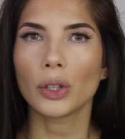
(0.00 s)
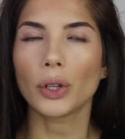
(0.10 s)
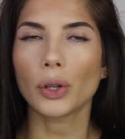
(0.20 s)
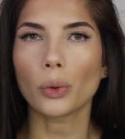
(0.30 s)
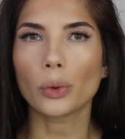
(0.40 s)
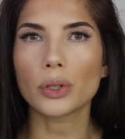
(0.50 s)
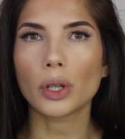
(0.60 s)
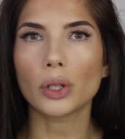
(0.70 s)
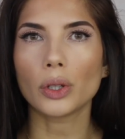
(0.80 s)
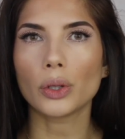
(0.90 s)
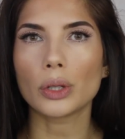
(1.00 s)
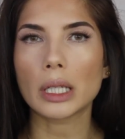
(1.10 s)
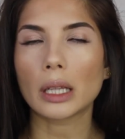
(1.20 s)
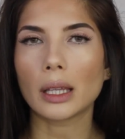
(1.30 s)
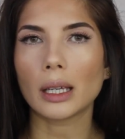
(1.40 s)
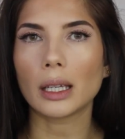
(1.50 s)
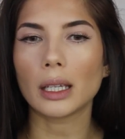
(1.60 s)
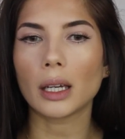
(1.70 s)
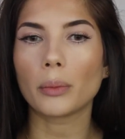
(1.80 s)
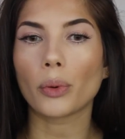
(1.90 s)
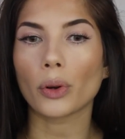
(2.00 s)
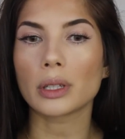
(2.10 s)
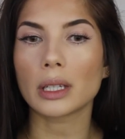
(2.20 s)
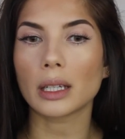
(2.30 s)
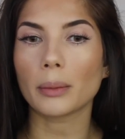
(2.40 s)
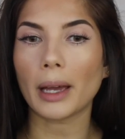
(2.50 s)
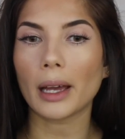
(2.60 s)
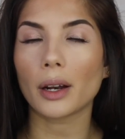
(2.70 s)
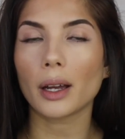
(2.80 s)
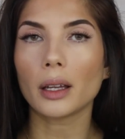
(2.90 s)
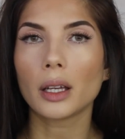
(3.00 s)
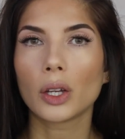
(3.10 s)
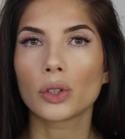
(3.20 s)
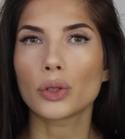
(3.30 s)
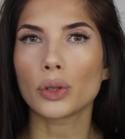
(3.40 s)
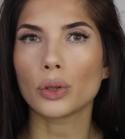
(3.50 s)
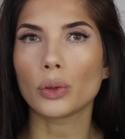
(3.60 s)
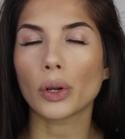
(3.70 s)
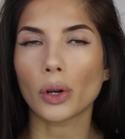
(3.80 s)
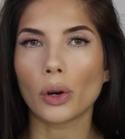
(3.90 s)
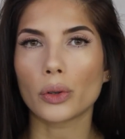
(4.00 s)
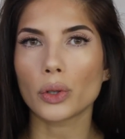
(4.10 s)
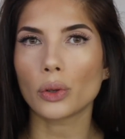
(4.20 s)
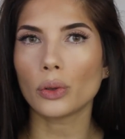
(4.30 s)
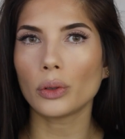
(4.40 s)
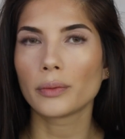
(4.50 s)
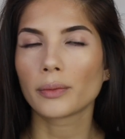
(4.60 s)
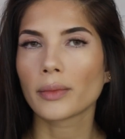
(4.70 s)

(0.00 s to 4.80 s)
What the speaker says: You can also use the bronzing powder to contour